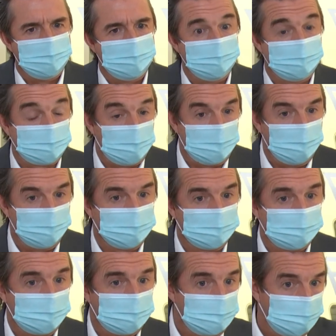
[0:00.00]
Despite the
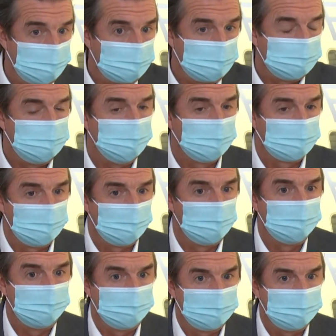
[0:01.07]
second, you can see in October,